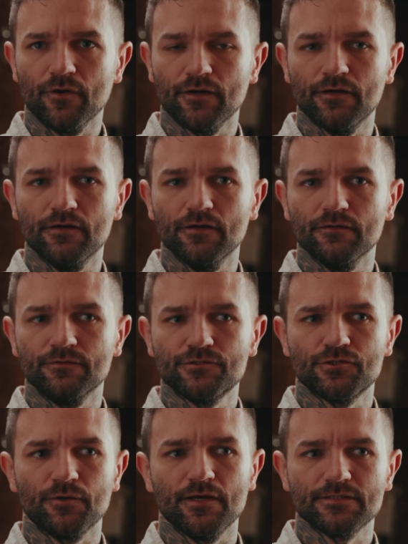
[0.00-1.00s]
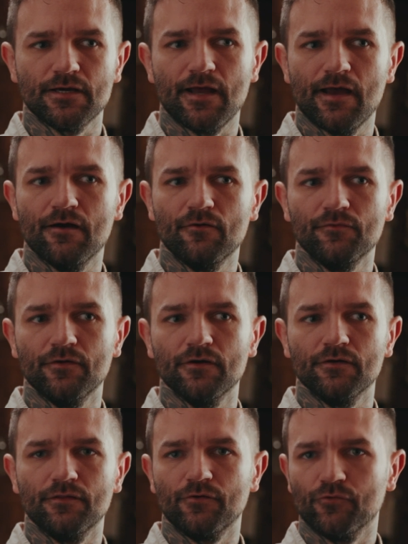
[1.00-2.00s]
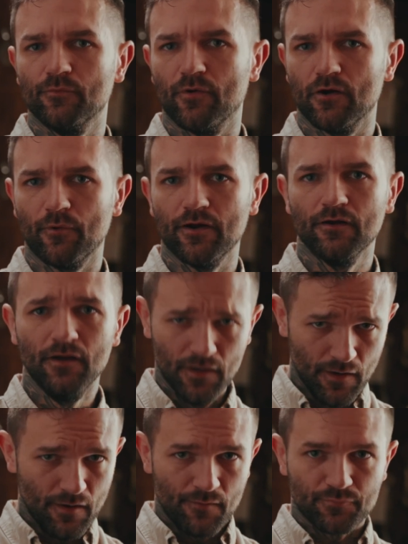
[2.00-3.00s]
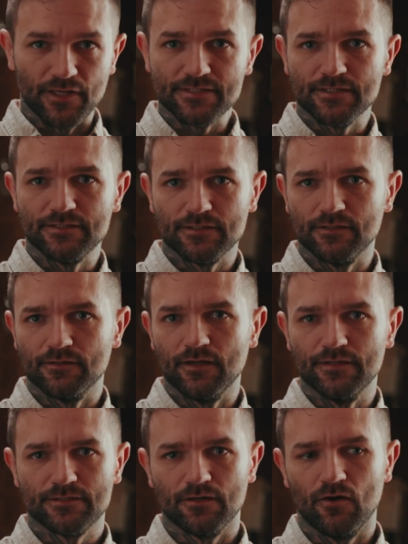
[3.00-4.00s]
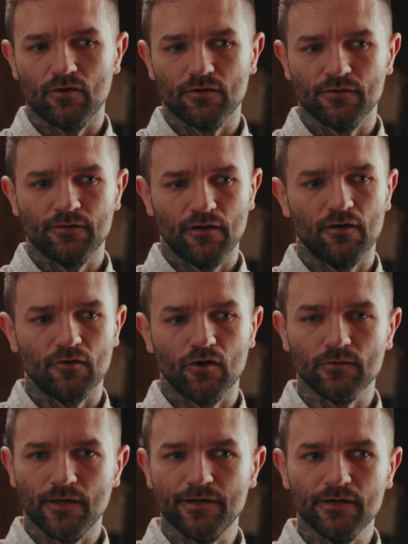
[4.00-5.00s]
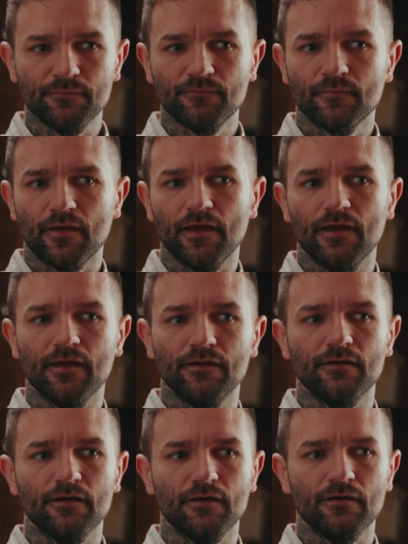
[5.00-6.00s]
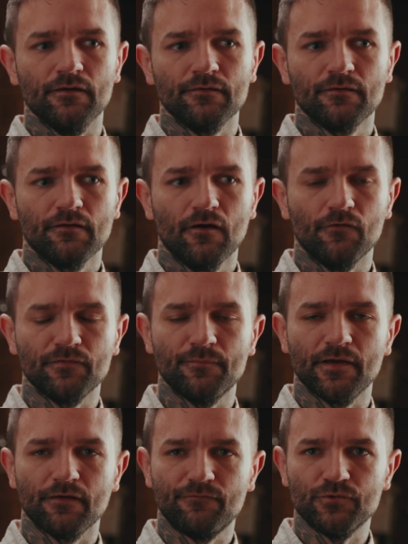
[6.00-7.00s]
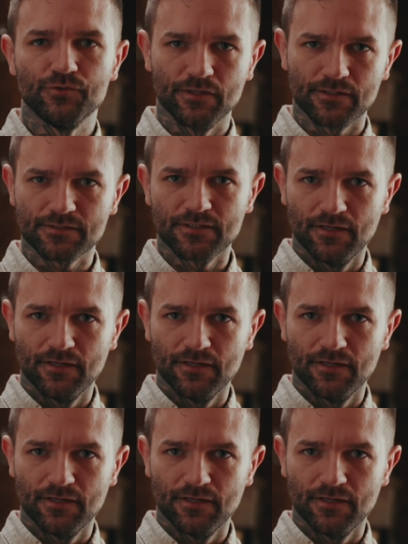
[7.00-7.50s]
gonna showcase kind of how the Crew Barware plays into our lineup, and hopefully make a few drinks,